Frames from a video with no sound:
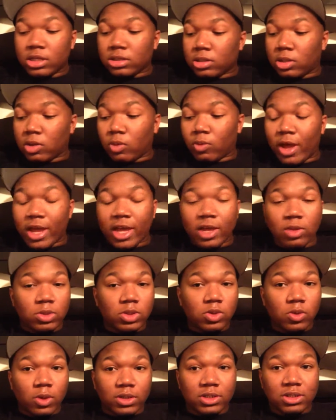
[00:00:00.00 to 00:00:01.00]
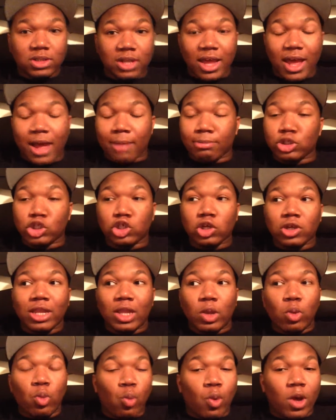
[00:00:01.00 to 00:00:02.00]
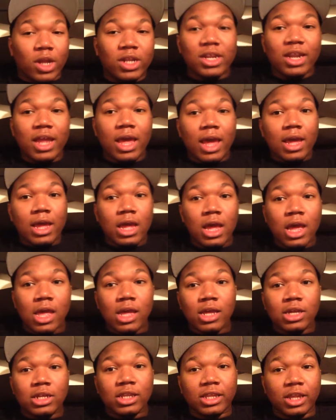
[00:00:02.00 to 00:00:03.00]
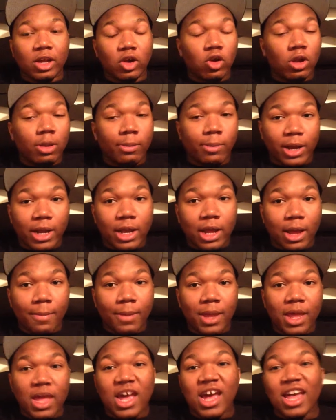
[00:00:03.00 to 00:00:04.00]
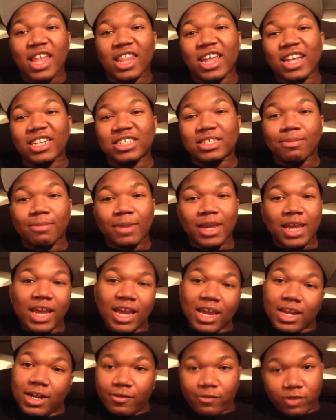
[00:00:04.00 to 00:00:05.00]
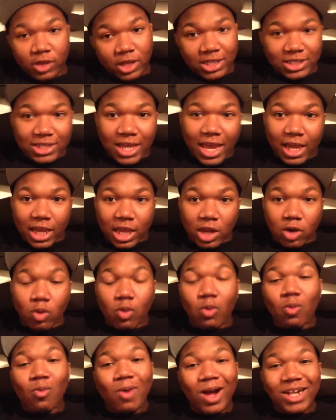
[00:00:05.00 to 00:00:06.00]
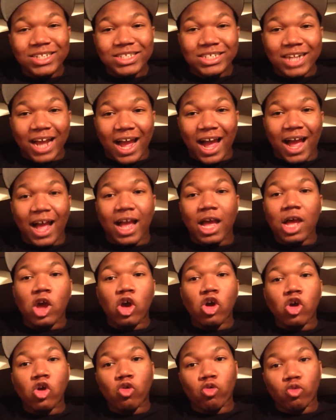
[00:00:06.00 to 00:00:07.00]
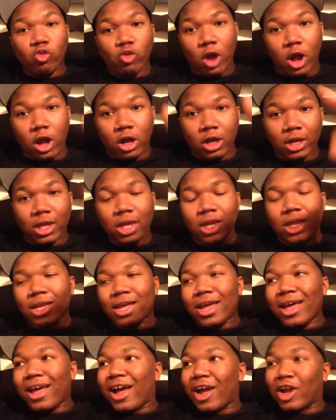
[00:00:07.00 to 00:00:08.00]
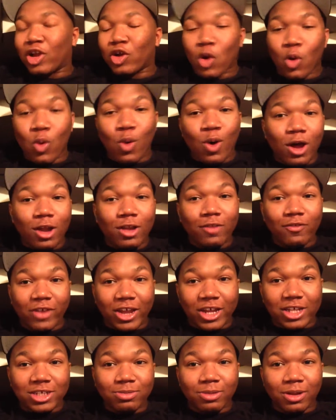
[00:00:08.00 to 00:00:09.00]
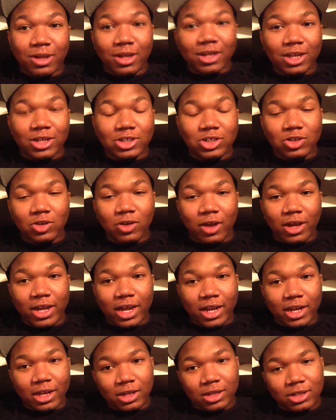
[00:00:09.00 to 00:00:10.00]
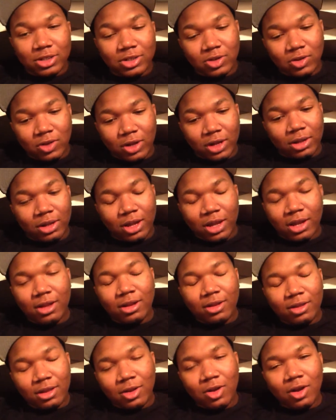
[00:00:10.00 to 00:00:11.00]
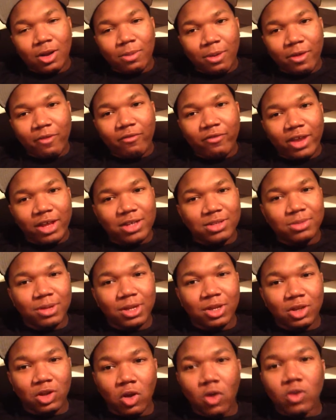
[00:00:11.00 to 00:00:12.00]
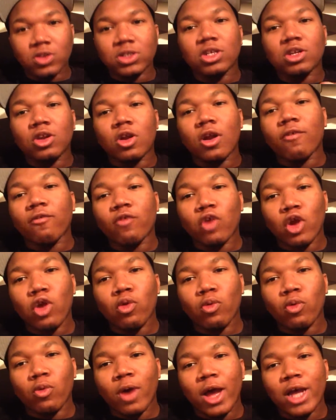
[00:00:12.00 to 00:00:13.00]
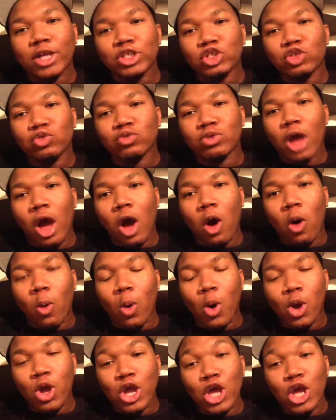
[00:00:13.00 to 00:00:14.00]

the way it was going tonight, I'm sure that one day they're gonna break up, and then it's me in for the taking. Whatcha? Wrong. I go on Facebook because I gotta look her up on Facebook. Send her a friend request. And I'm